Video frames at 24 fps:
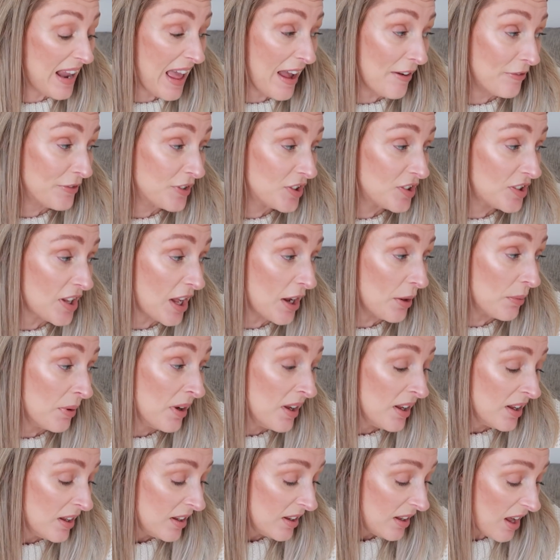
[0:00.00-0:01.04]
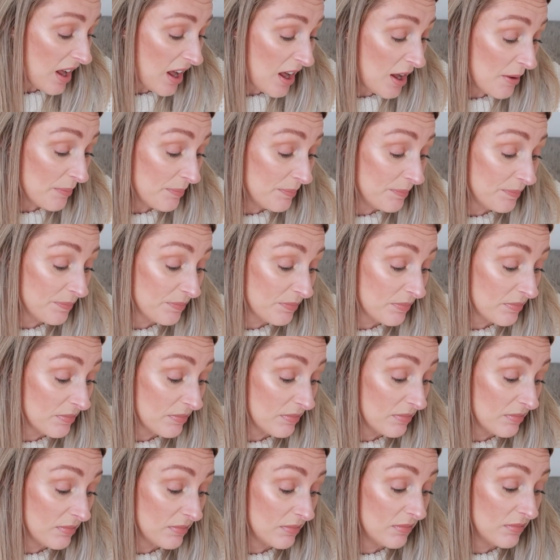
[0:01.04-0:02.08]
left, so um,
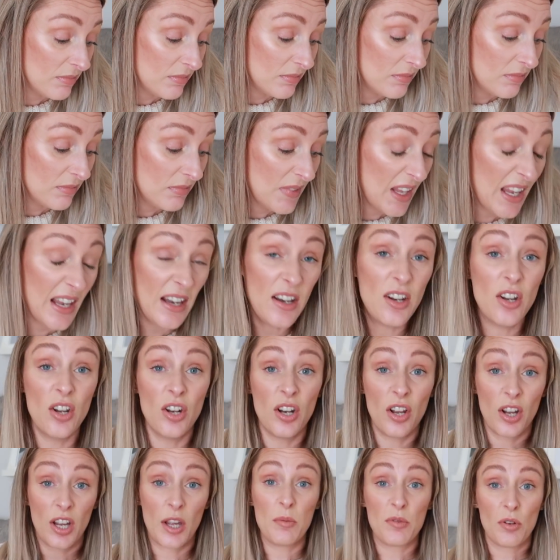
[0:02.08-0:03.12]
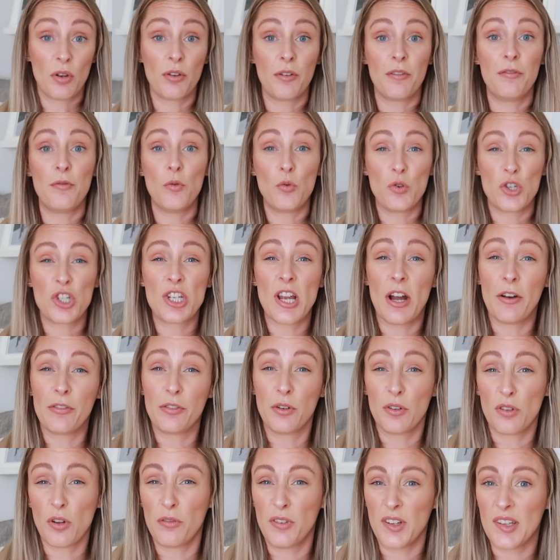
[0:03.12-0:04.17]
it looked like it was on a full shelf,
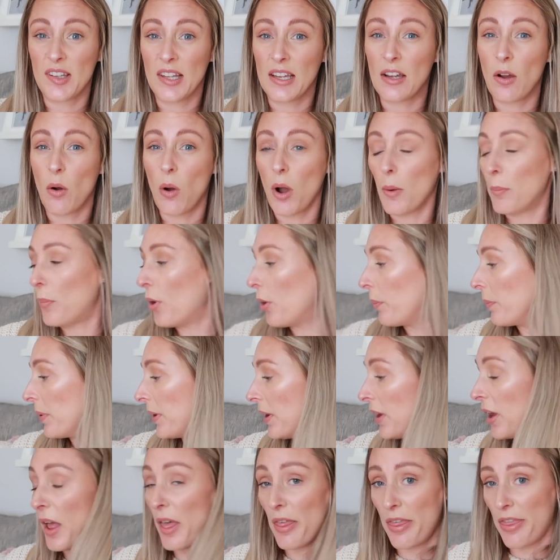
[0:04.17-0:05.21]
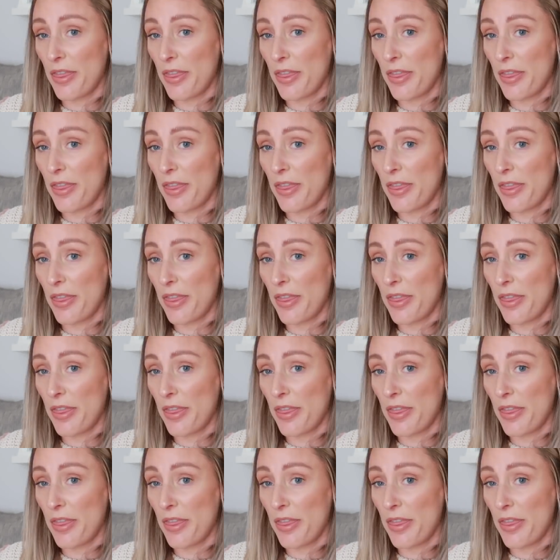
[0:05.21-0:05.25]
so it's obviously quite a popular